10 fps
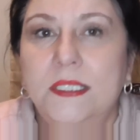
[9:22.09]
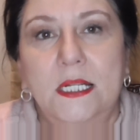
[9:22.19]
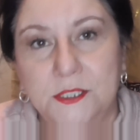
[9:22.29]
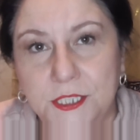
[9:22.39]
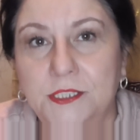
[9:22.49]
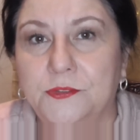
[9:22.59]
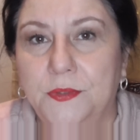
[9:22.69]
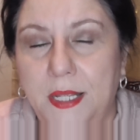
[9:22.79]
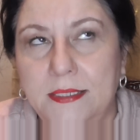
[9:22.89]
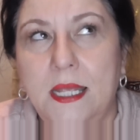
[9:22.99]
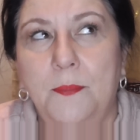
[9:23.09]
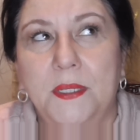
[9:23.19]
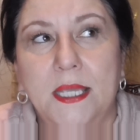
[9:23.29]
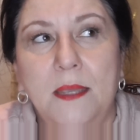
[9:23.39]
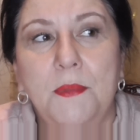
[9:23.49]
adult children, that
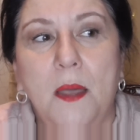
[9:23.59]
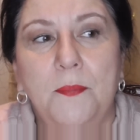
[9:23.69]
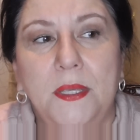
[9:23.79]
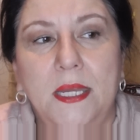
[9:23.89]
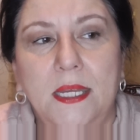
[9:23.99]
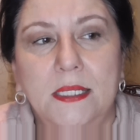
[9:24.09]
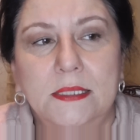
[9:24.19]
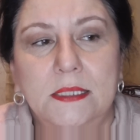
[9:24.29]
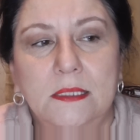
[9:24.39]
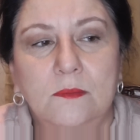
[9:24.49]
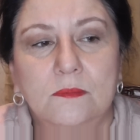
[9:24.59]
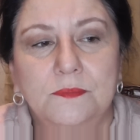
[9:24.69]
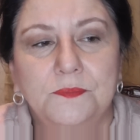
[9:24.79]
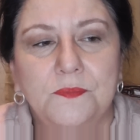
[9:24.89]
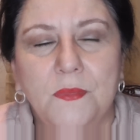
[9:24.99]
topic came up. And
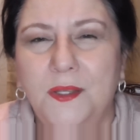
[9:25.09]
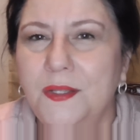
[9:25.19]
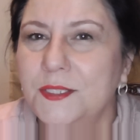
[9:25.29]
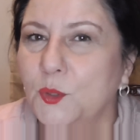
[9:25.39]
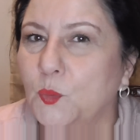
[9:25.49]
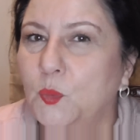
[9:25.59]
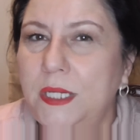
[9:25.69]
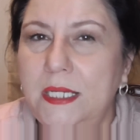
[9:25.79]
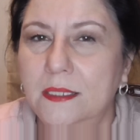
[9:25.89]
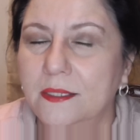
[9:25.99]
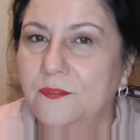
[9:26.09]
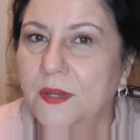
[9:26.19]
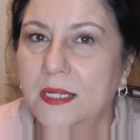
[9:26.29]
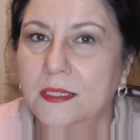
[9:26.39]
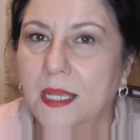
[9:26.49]
that's a really
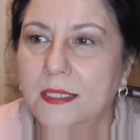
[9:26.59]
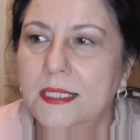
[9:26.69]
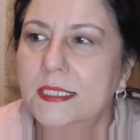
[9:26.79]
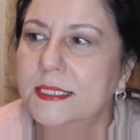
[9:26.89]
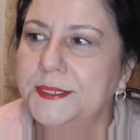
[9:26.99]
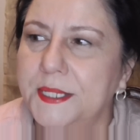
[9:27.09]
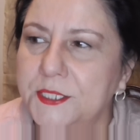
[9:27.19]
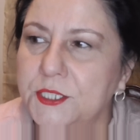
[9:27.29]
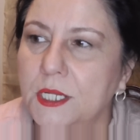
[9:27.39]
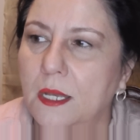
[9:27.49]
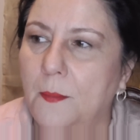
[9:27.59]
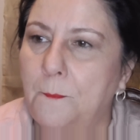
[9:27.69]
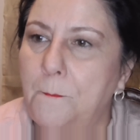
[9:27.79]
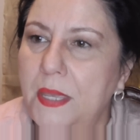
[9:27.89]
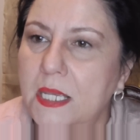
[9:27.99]
fine line. That is such a
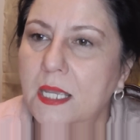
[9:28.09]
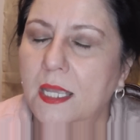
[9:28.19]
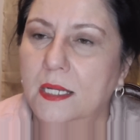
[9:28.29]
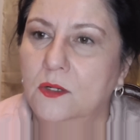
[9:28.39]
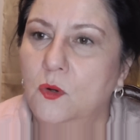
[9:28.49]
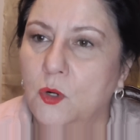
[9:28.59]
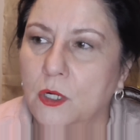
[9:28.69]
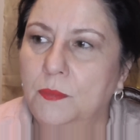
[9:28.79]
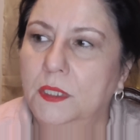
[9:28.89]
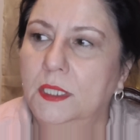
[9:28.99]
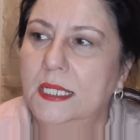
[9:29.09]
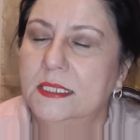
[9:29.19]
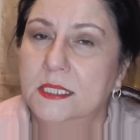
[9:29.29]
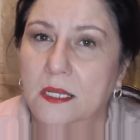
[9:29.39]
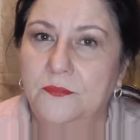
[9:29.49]
big and horrible
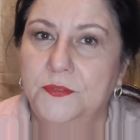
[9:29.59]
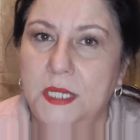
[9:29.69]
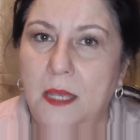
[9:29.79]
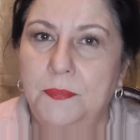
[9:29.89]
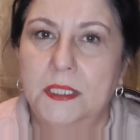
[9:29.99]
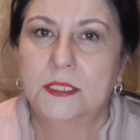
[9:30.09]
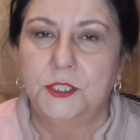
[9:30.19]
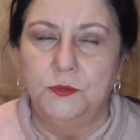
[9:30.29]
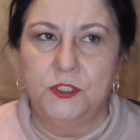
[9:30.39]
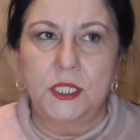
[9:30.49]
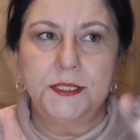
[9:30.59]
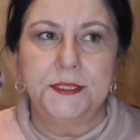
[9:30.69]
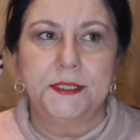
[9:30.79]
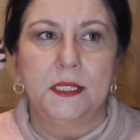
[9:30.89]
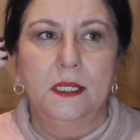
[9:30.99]
and tough topic because you just,